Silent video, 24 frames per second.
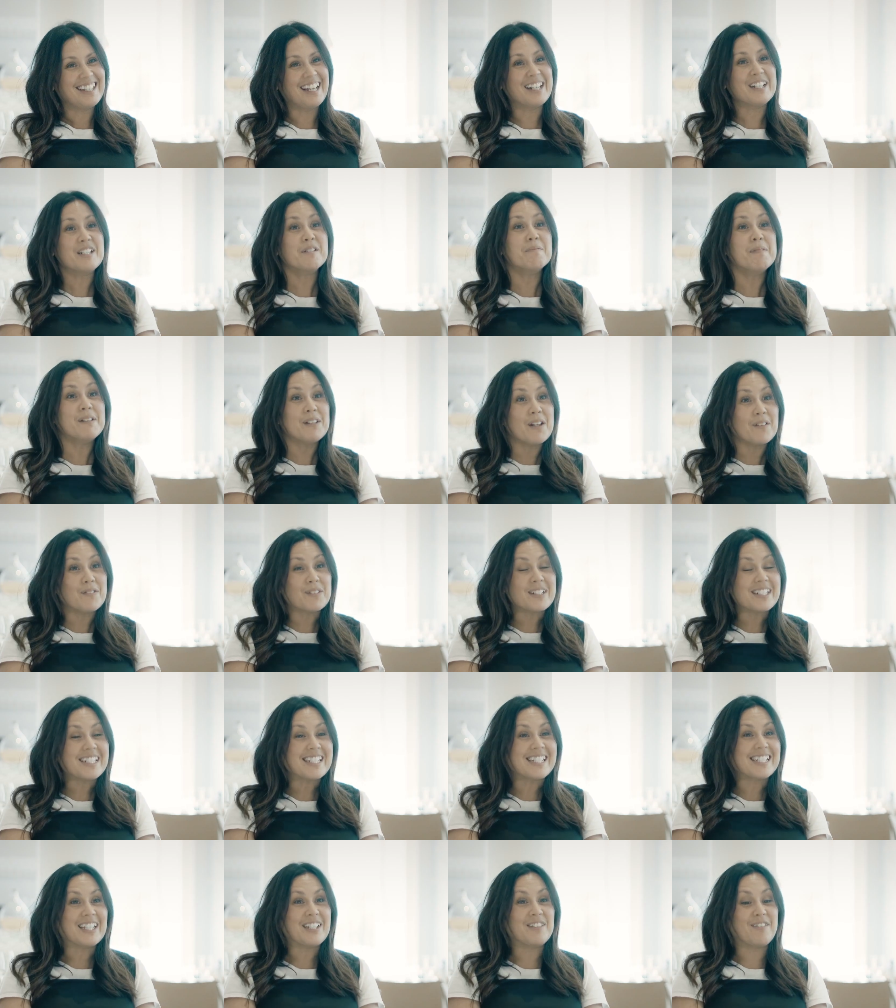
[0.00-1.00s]
And it's been lovely
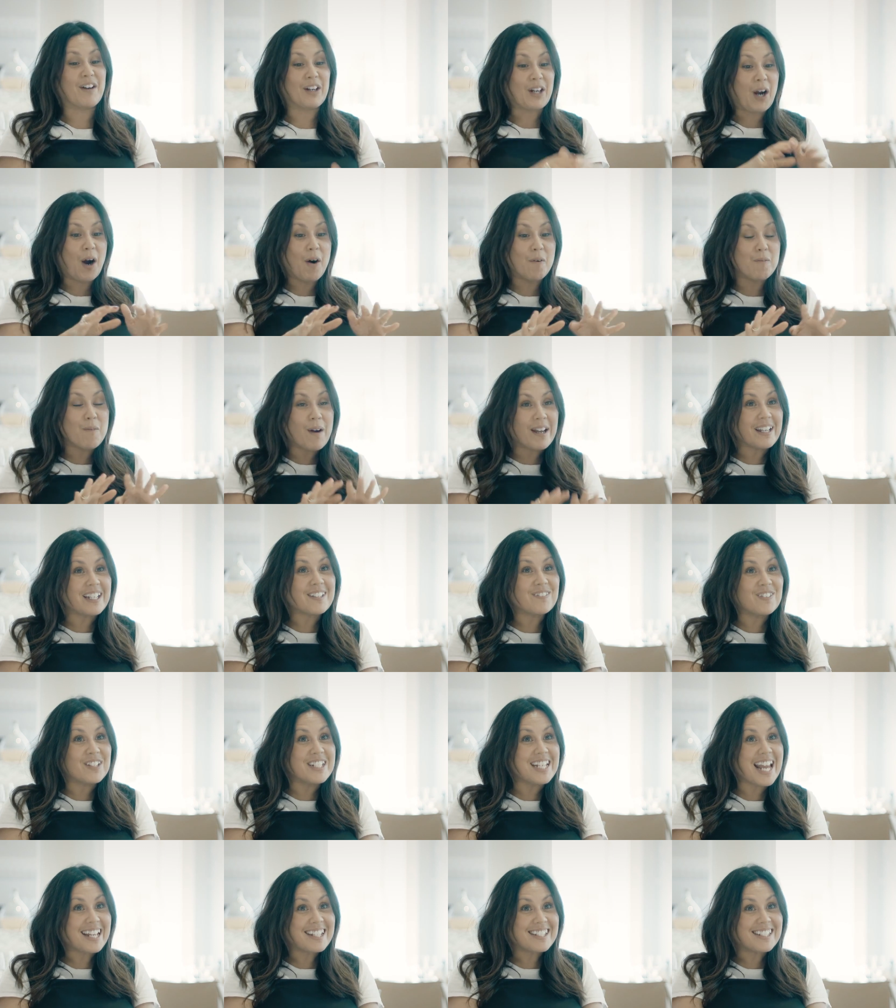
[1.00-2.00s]
to see you. I can't wait for
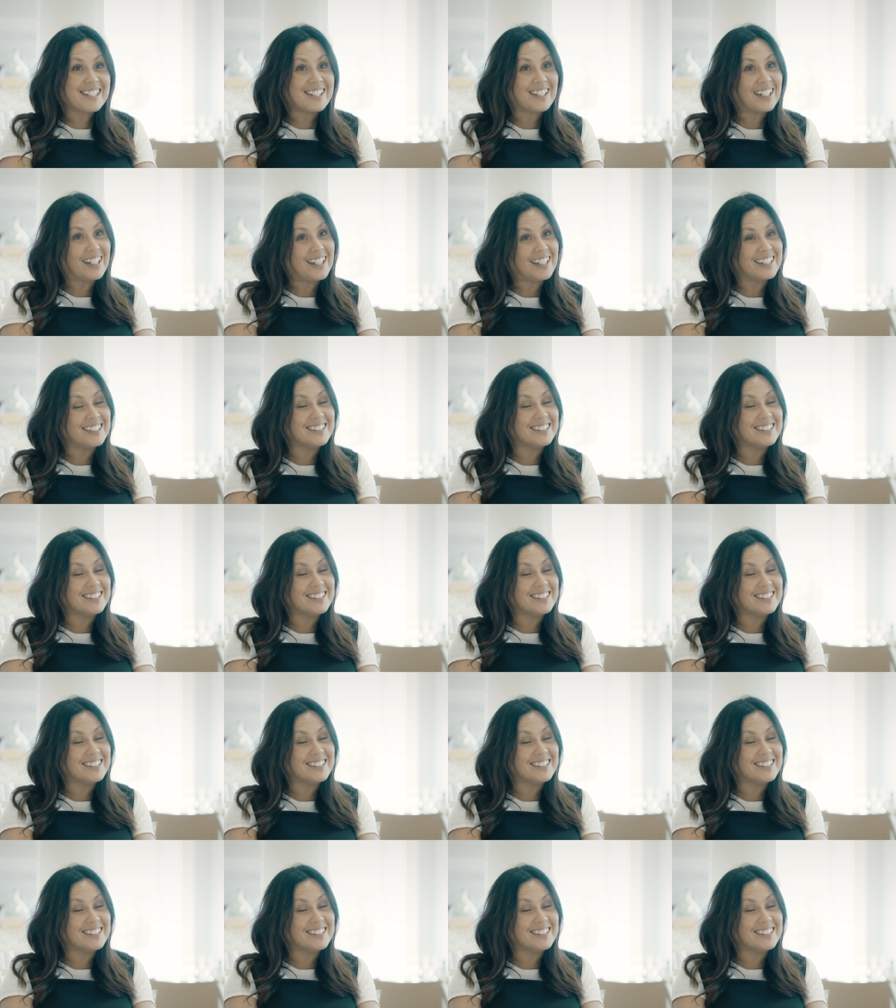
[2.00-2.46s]
next time.